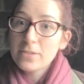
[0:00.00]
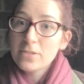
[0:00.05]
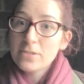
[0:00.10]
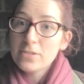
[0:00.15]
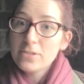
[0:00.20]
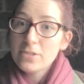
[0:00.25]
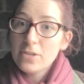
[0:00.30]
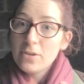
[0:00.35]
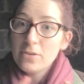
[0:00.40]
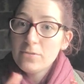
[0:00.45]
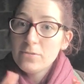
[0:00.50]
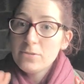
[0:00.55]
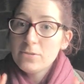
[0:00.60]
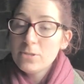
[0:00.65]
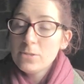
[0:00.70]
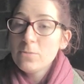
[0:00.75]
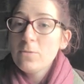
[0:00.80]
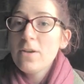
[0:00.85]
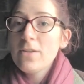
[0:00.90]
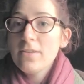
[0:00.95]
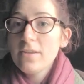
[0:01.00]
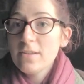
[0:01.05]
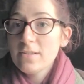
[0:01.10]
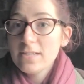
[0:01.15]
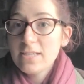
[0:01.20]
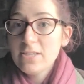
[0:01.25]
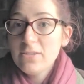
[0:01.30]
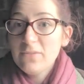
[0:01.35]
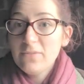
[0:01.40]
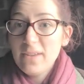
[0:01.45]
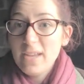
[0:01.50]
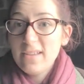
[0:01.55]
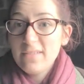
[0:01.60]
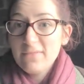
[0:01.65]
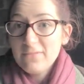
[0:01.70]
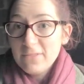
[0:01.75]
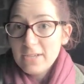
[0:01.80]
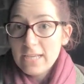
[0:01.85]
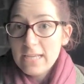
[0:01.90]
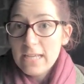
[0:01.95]
So it's just worth asking your vet
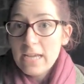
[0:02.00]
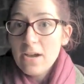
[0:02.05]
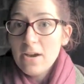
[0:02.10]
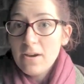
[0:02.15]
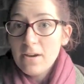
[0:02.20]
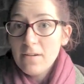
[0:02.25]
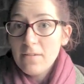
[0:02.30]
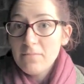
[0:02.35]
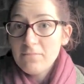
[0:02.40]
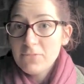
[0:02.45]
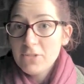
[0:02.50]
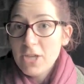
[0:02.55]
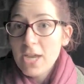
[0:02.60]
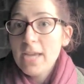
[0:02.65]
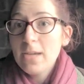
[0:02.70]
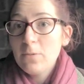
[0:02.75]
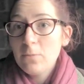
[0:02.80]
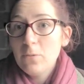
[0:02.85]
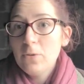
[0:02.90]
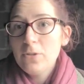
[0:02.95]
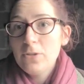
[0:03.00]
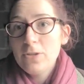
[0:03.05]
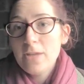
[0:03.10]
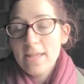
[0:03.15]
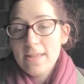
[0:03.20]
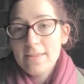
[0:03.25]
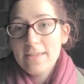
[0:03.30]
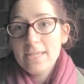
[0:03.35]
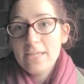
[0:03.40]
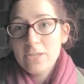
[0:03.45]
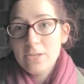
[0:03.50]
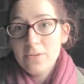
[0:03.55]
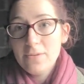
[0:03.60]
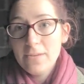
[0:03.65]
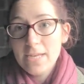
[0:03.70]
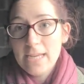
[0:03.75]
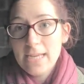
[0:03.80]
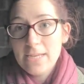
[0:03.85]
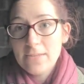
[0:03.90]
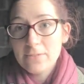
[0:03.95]
really. Check what they think you
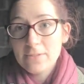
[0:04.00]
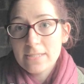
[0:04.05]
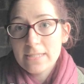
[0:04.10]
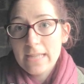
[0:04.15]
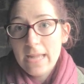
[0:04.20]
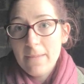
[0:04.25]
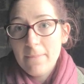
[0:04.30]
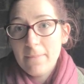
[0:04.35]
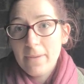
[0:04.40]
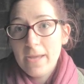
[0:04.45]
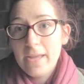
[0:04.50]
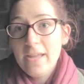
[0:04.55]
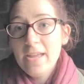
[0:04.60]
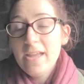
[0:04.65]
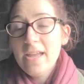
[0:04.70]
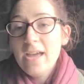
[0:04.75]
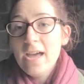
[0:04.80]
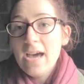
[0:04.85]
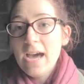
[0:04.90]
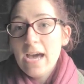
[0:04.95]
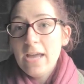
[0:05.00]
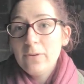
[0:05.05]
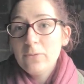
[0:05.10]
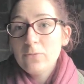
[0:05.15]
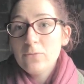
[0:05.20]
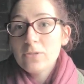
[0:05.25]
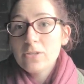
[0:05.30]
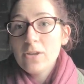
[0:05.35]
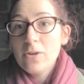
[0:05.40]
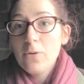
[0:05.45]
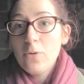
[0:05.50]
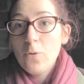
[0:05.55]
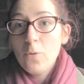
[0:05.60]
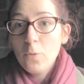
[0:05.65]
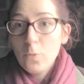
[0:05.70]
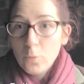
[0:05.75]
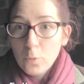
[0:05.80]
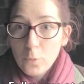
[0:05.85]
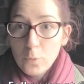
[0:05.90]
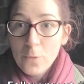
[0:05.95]
need on standby, and also
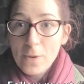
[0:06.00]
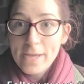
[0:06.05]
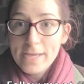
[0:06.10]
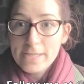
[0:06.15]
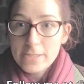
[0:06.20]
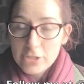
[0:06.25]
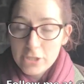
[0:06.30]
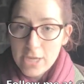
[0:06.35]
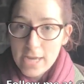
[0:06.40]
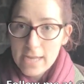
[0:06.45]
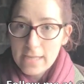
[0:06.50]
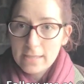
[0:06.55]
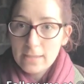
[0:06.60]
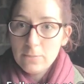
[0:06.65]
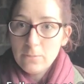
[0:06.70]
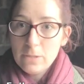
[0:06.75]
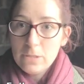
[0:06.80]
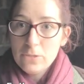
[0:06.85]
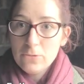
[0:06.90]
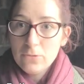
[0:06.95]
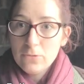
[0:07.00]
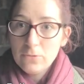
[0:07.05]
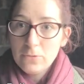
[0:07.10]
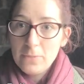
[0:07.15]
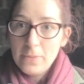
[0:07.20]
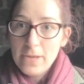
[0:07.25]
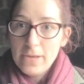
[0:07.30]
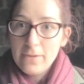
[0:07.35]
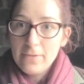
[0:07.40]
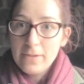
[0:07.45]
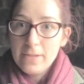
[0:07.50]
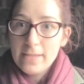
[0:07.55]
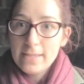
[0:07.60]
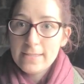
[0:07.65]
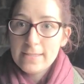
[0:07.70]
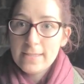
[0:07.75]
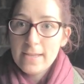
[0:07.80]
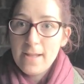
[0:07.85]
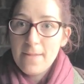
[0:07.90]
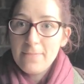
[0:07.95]
always check the withdrawal
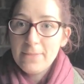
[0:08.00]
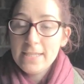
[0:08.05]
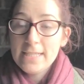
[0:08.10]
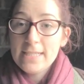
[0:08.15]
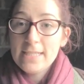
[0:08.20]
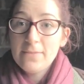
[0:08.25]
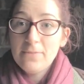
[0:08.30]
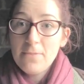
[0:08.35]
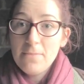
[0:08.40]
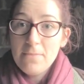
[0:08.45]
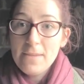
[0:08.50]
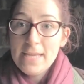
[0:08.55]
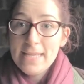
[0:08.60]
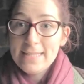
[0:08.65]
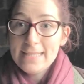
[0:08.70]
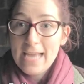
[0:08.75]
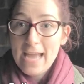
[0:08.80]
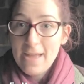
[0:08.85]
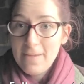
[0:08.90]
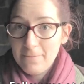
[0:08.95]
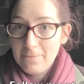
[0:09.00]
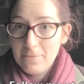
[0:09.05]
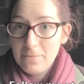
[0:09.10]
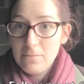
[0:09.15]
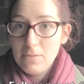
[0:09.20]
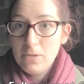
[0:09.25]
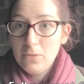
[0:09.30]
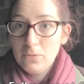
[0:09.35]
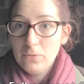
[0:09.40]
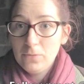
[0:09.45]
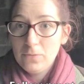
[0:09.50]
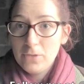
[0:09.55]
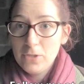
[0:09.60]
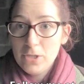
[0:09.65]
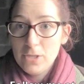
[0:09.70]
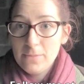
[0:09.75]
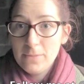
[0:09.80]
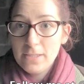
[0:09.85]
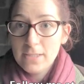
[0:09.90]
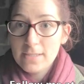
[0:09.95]
periods. This is for meat and for milk for
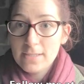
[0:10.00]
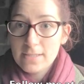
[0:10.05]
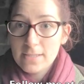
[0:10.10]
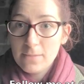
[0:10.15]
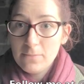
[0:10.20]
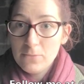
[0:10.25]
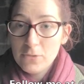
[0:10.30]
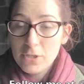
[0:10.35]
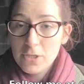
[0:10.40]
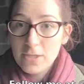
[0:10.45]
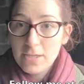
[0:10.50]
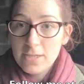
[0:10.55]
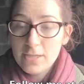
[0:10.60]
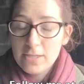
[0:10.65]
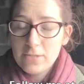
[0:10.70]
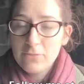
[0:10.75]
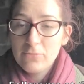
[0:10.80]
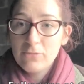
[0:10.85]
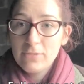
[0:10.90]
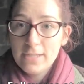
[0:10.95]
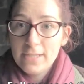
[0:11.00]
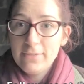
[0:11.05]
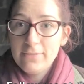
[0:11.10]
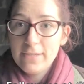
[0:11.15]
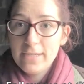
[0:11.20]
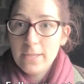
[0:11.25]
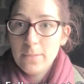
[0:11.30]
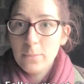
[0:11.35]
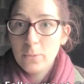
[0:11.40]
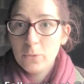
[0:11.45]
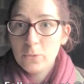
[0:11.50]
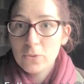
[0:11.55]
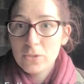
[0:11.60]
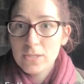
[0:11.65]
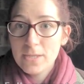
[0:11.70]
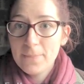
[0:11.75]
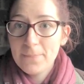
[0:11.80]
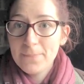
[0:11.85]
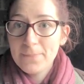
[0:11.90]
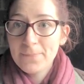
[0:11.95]
human consumption, and is really, really important.